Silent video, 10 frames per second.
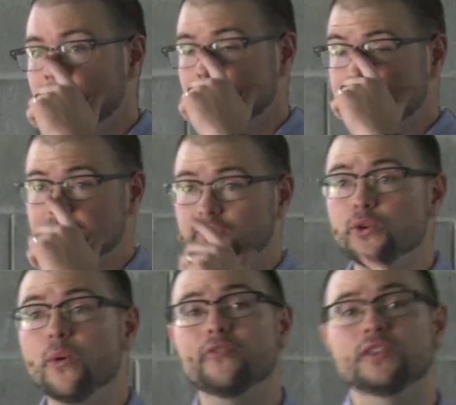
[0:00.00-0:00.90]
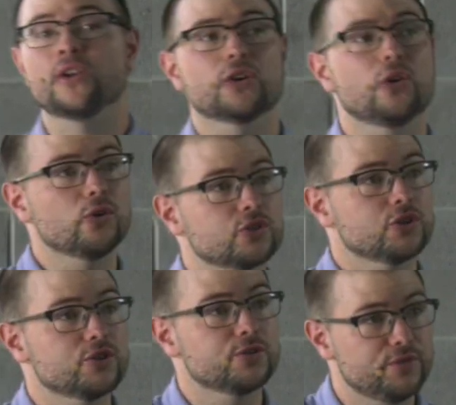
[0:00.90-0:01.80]
That's too often our
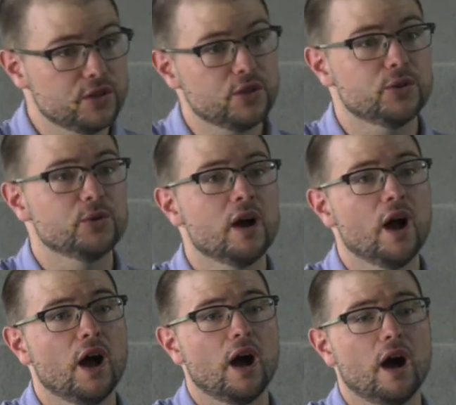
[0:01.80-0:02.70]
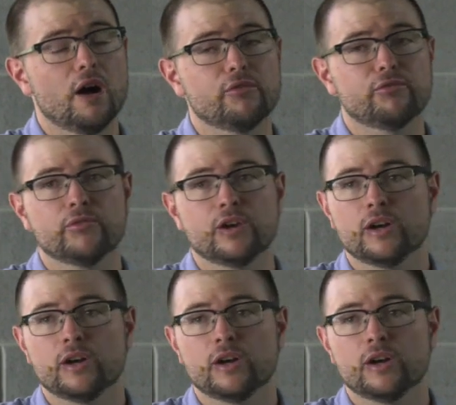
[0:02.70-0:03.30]
culture's view of